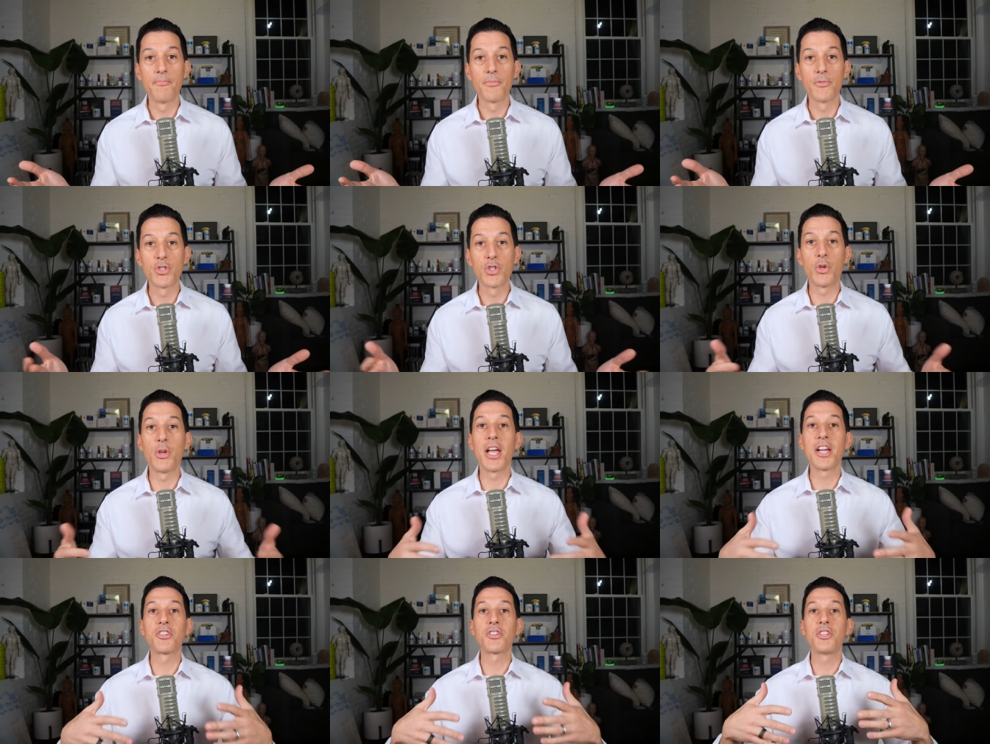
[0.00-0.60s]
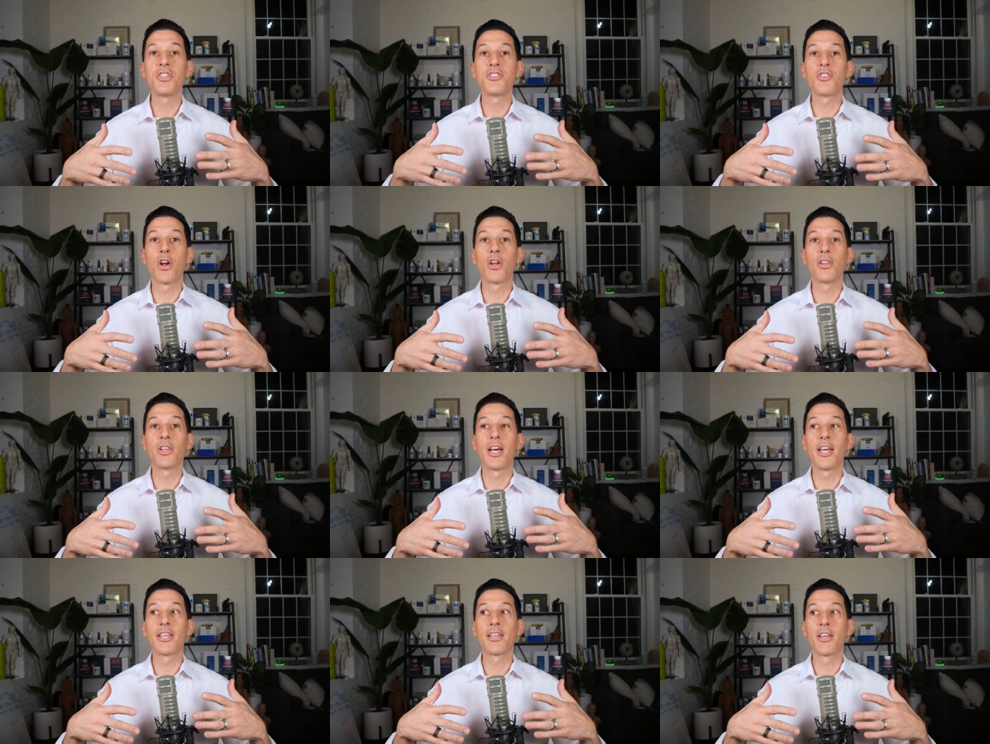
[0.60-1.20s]
So you actually
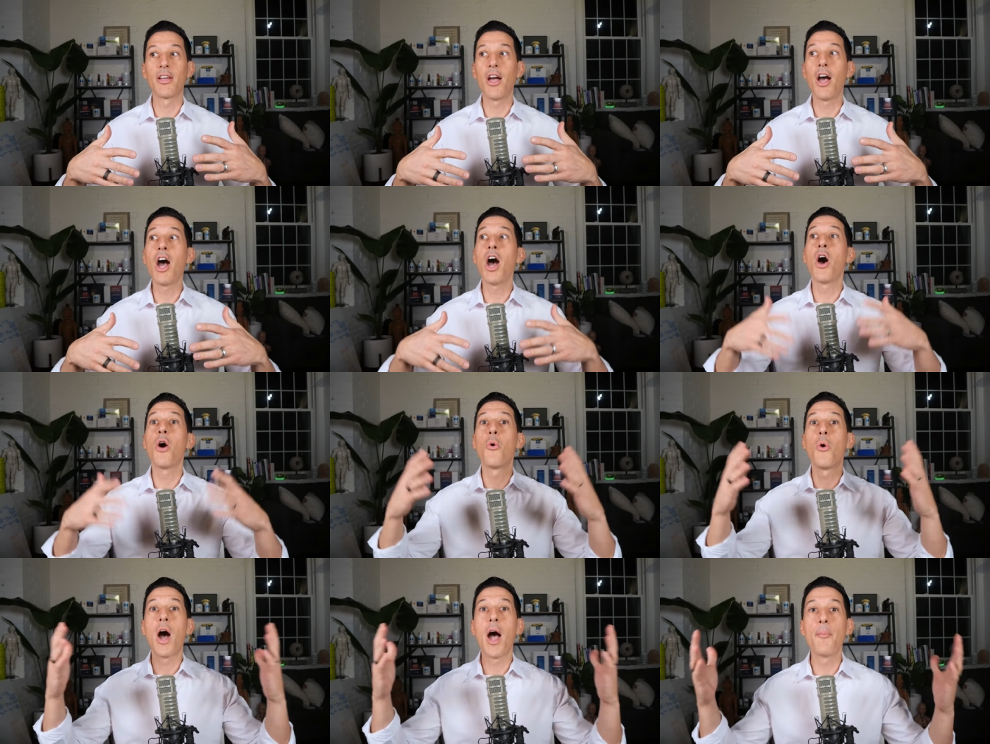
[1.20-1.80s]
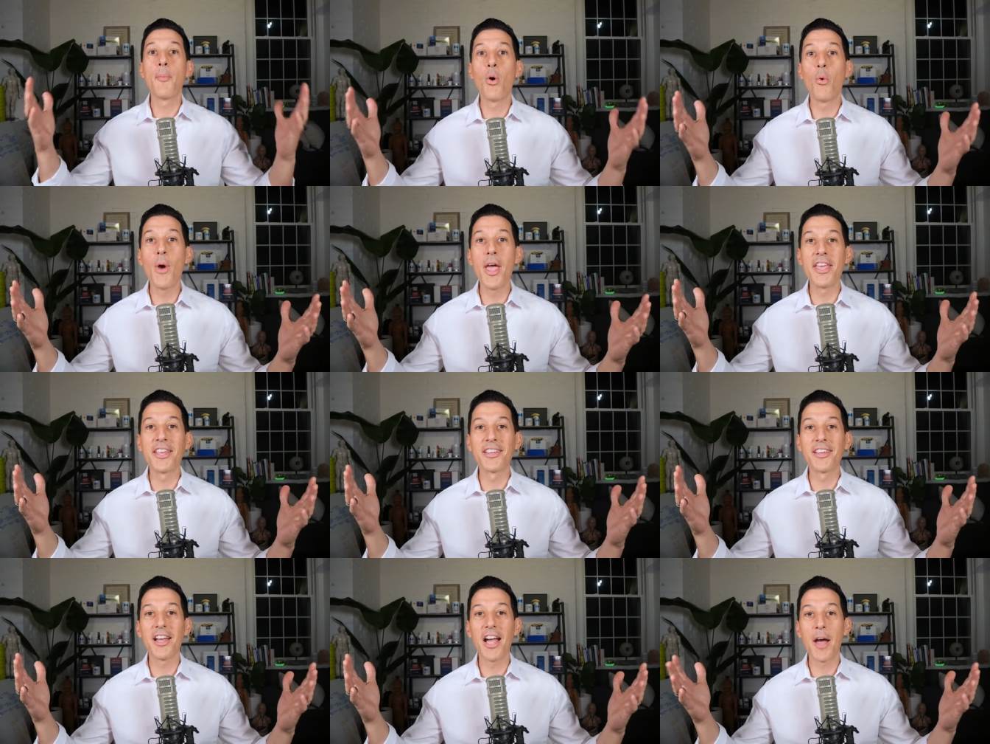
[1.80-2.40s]
start like, oh, I'm
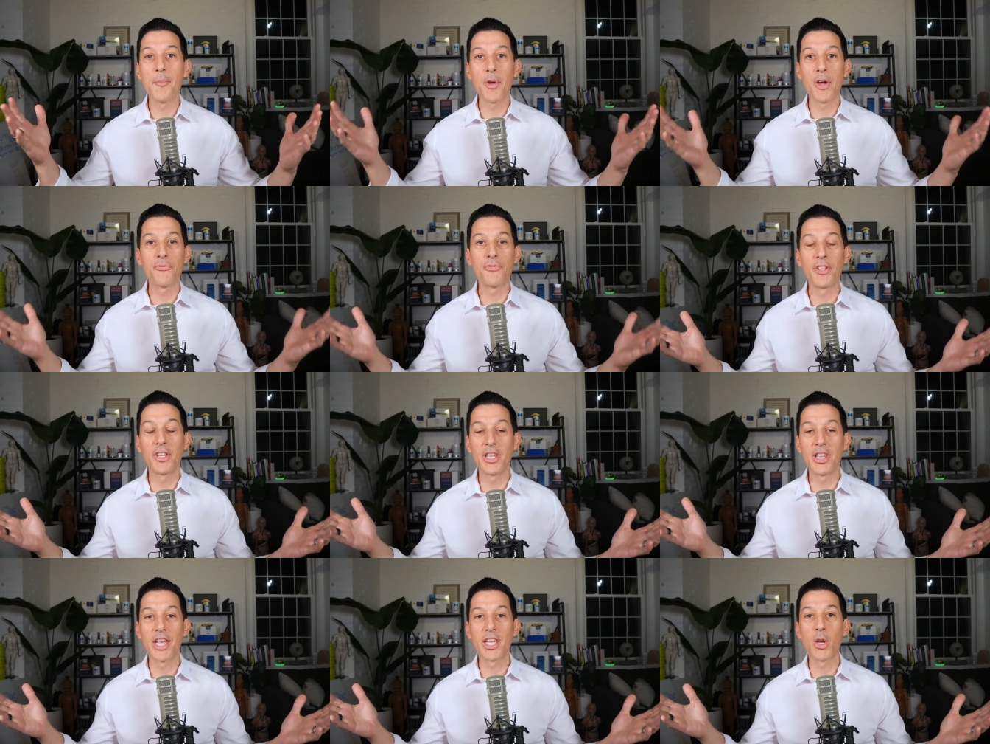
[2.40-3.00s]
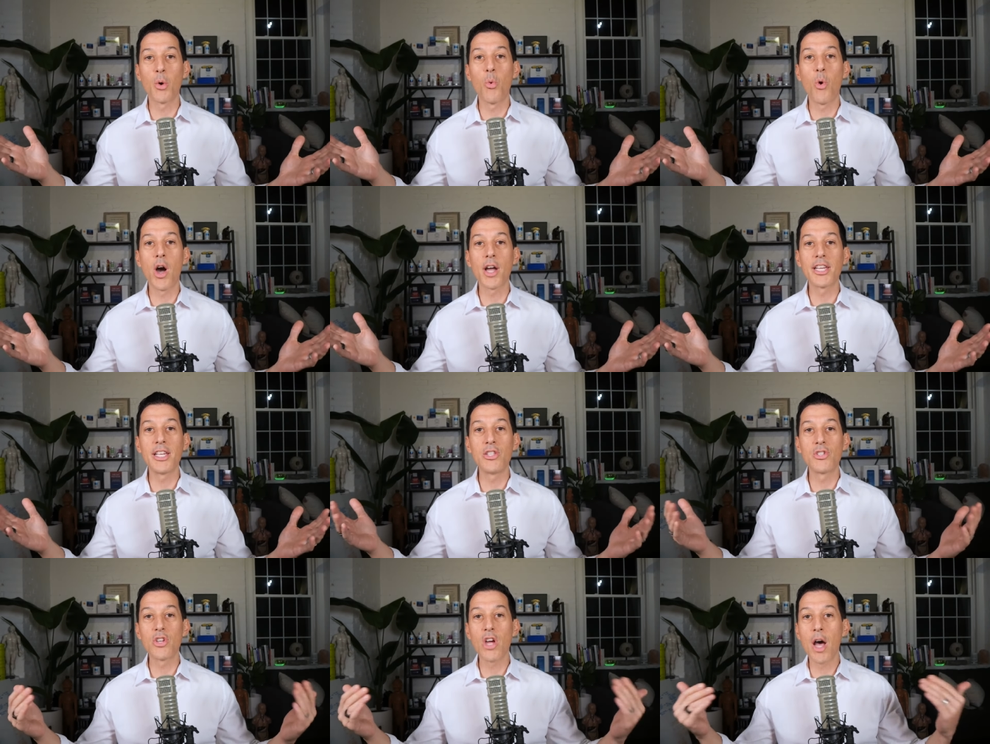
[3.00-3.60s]
awake. I'm not feeling like a
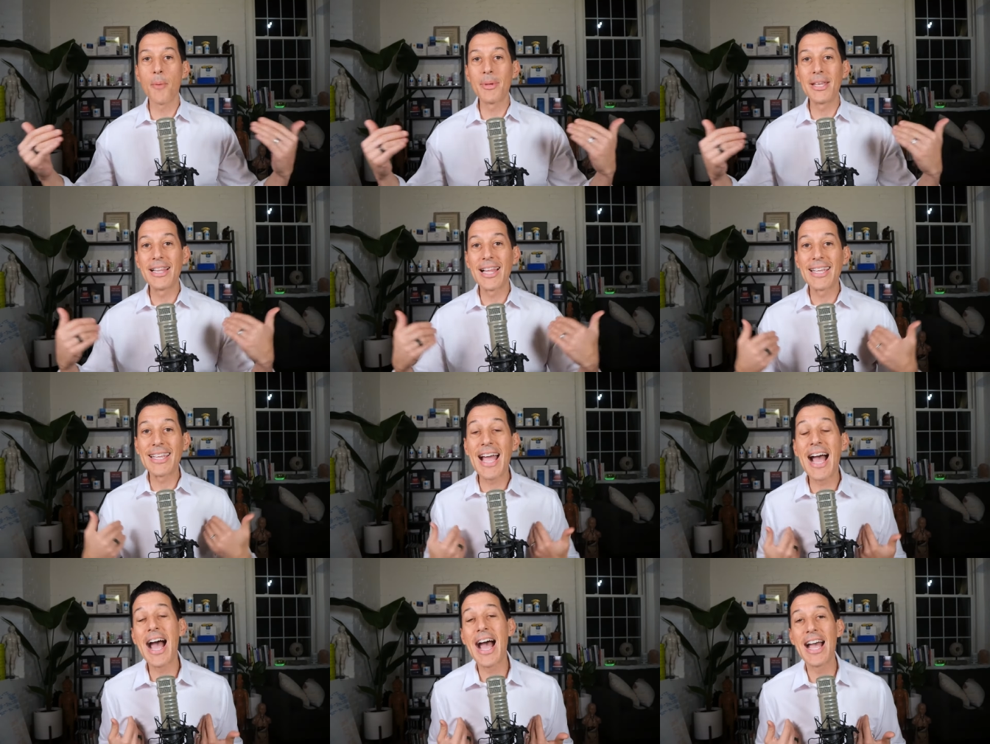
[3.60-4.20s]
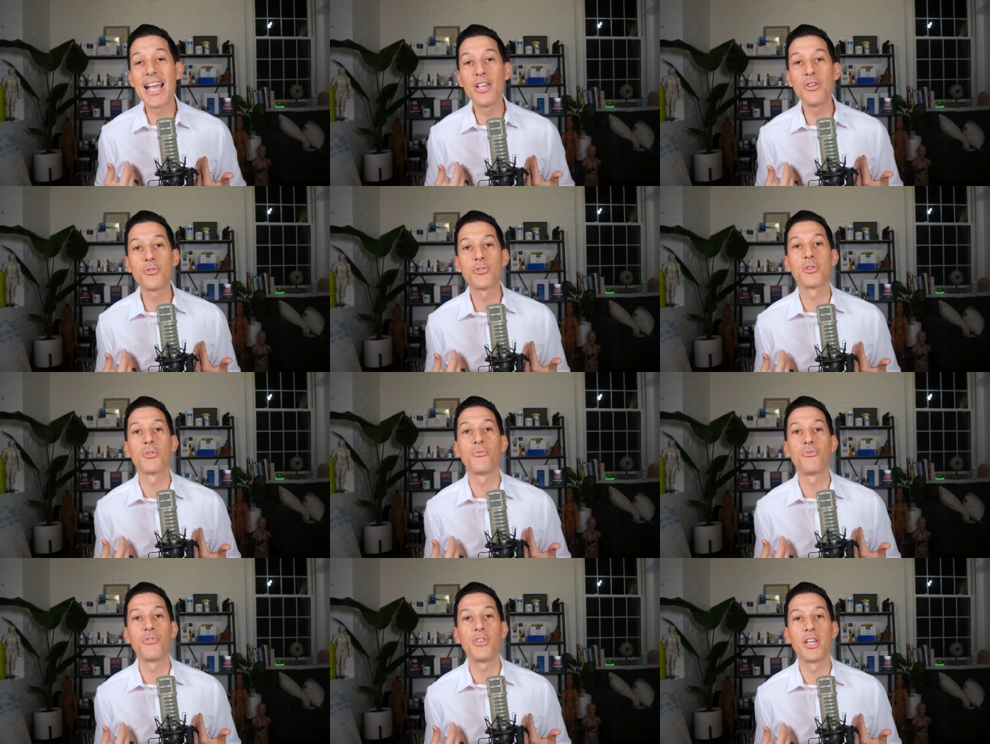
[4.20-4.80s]
walking zombie like I used
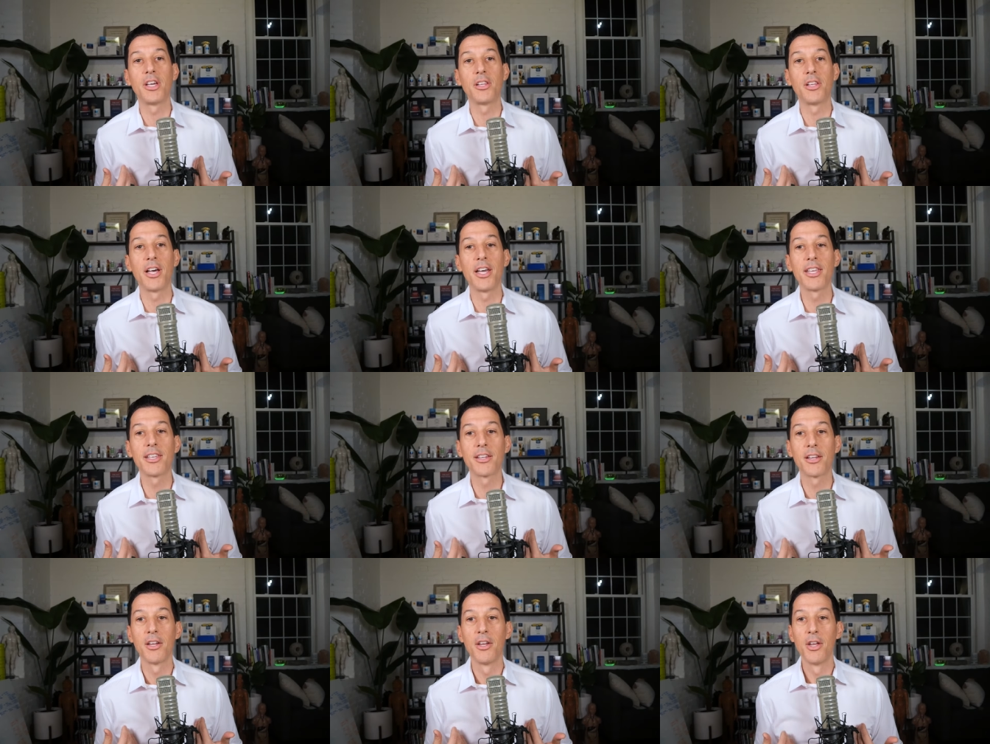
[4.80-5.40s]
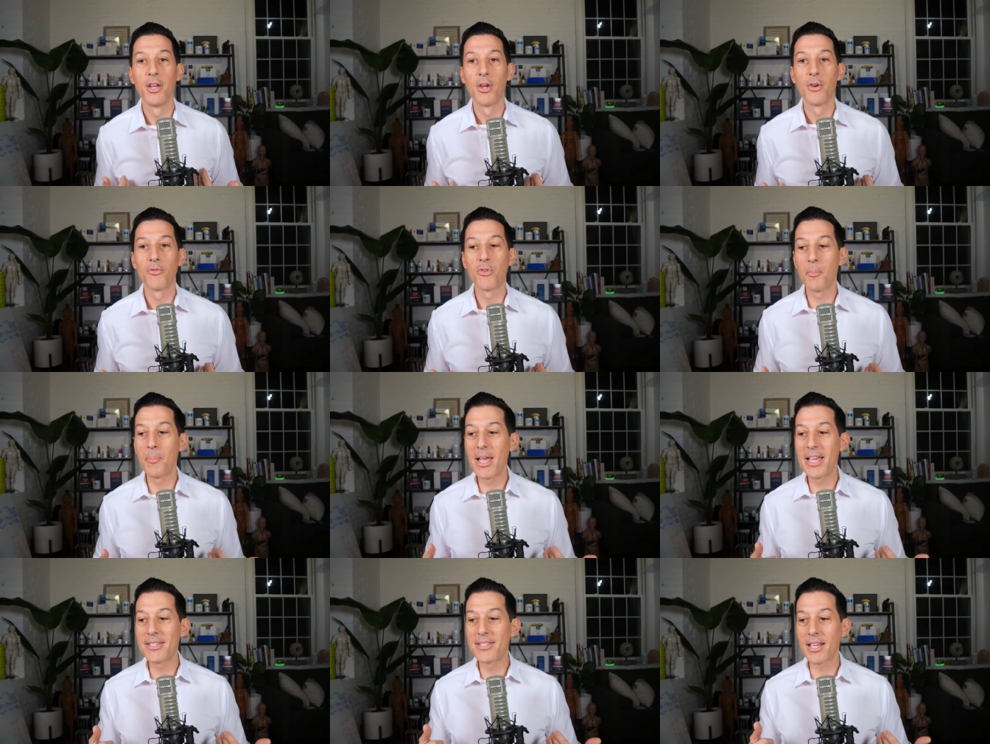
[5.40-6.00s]
to feel like
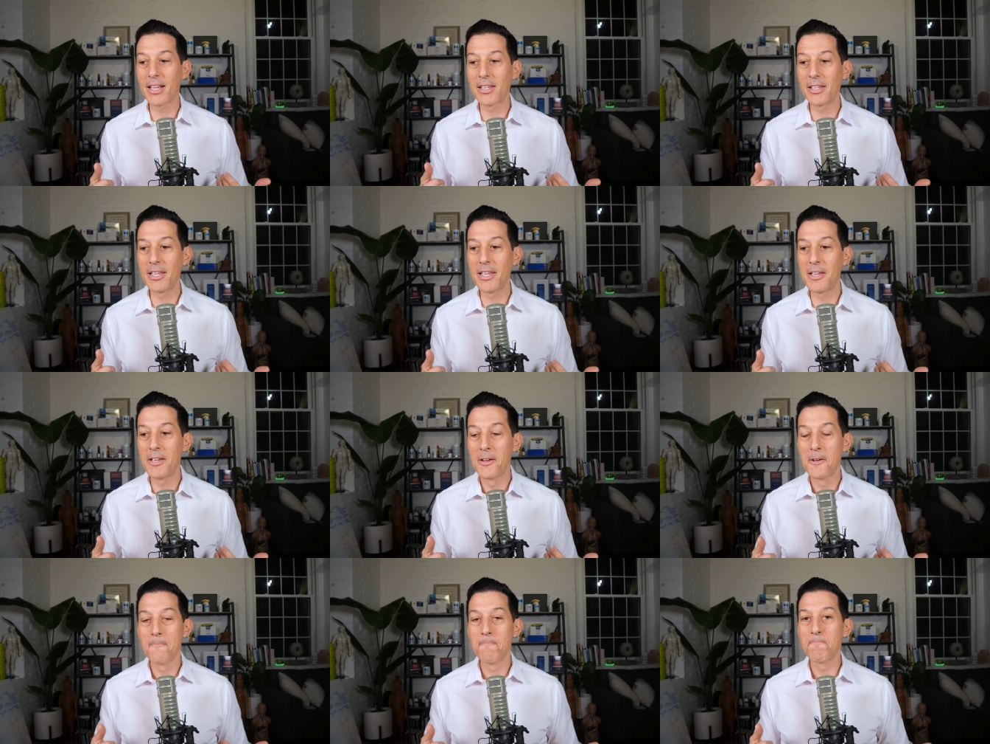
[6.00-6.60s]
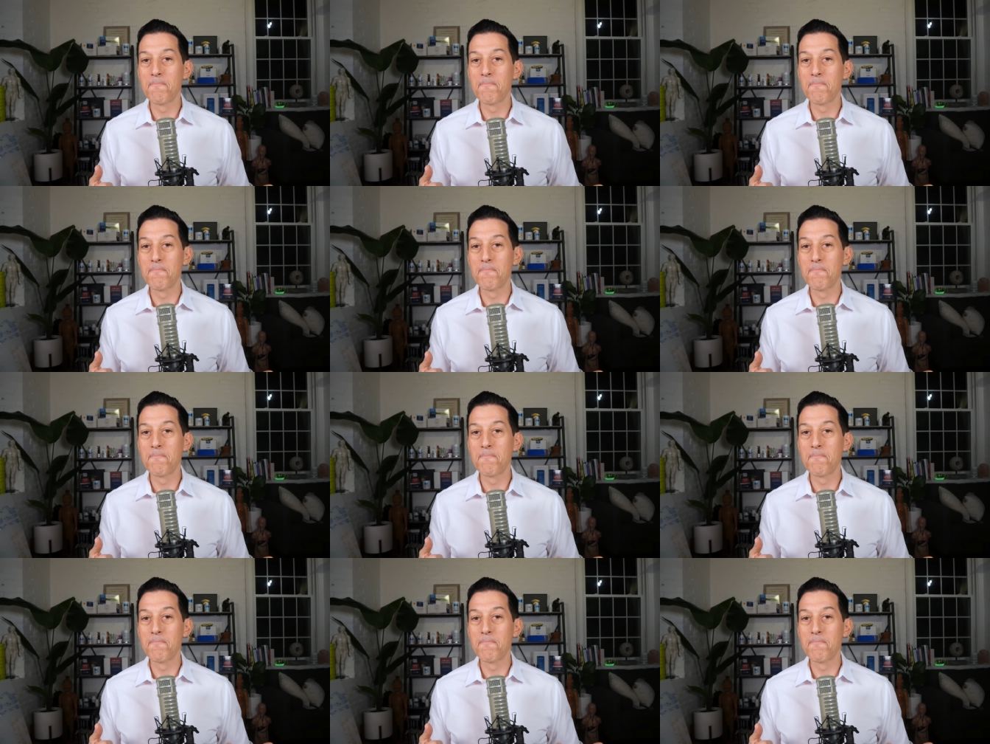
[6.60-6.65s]
for basically